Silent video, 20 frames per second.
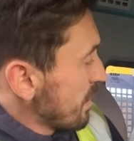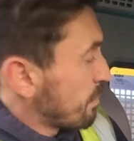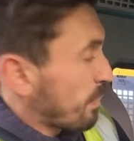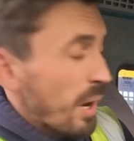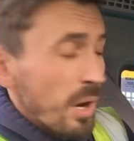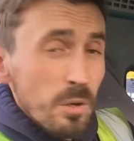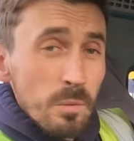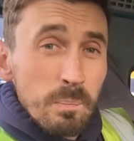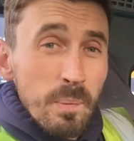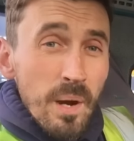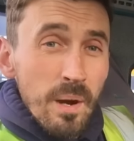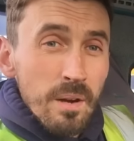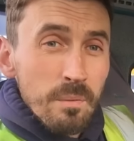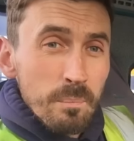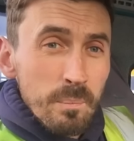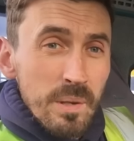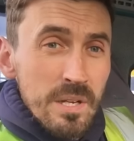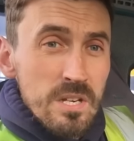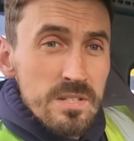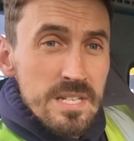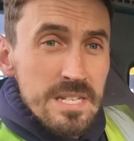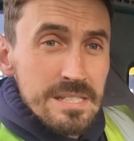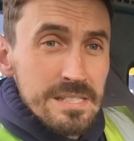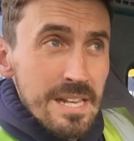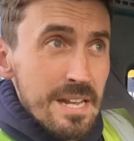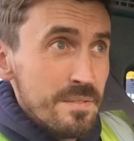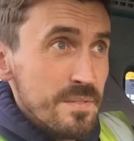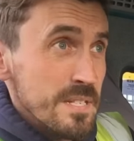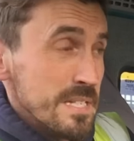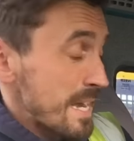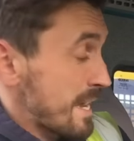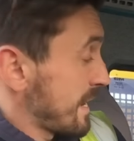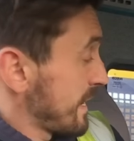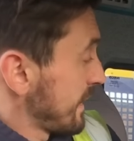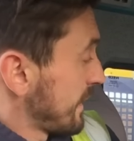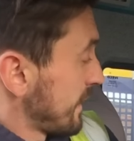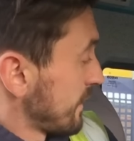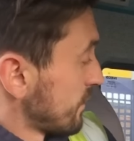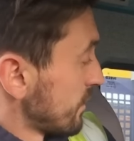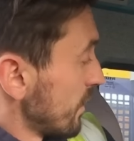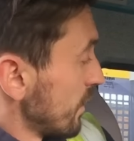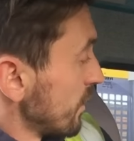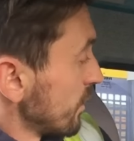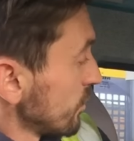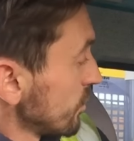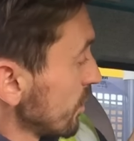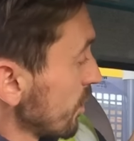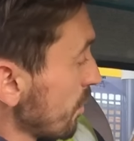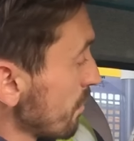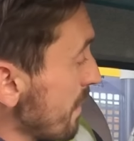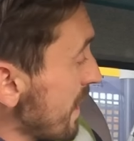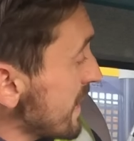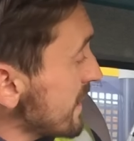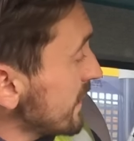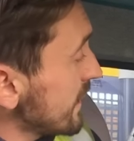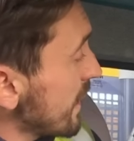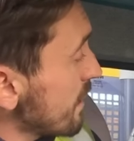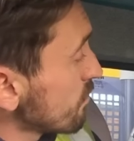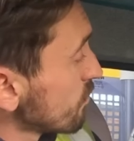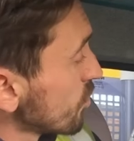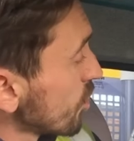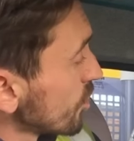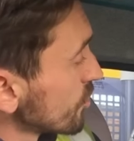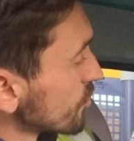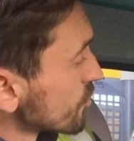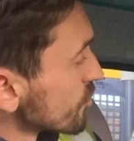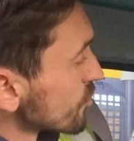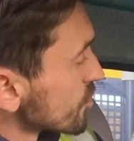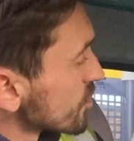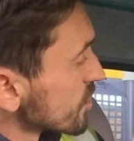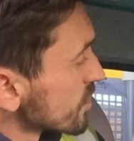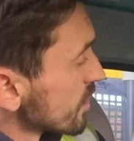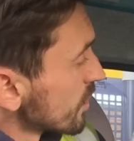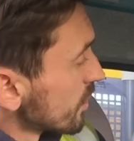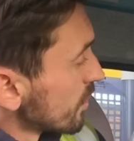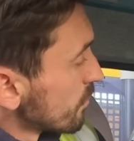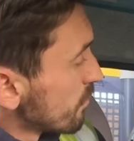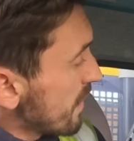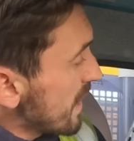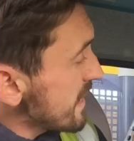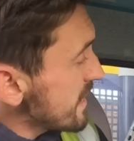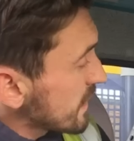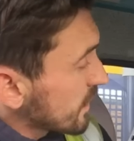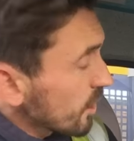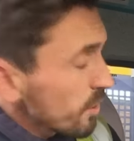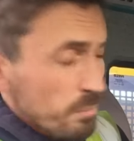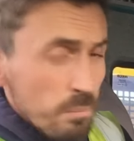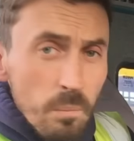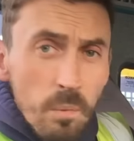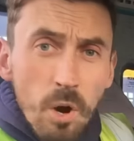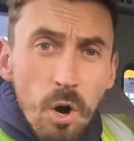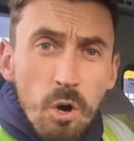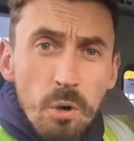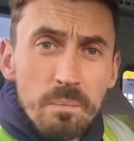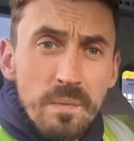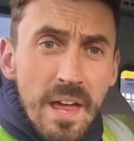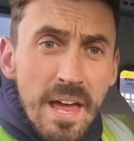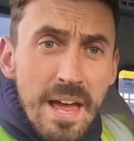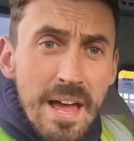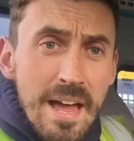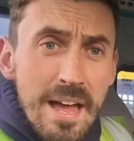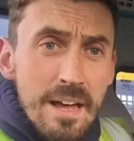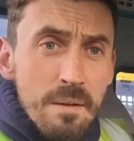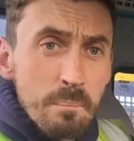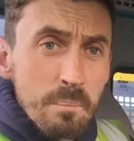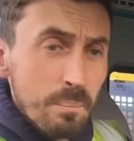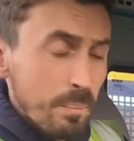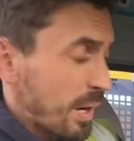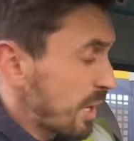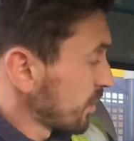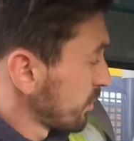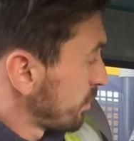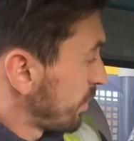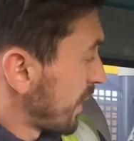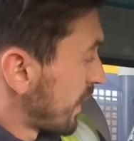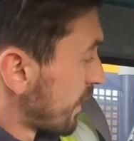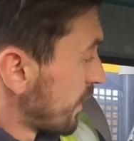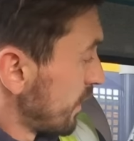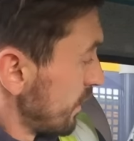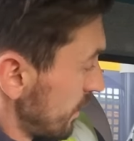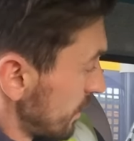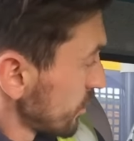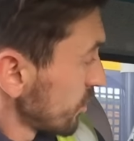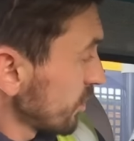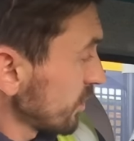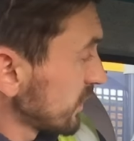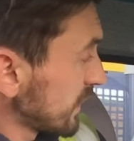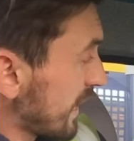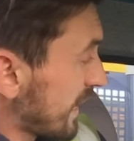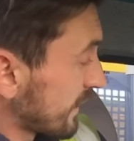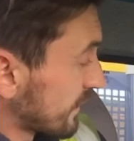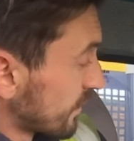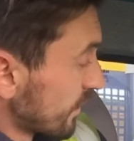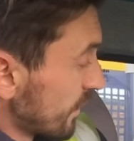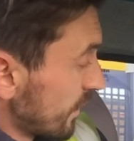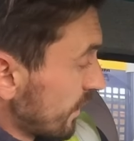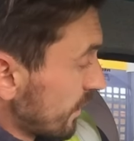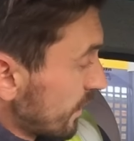with Pogba, because he's left-sided. You know, make them runs. Make them up there, Pogba. Good lad.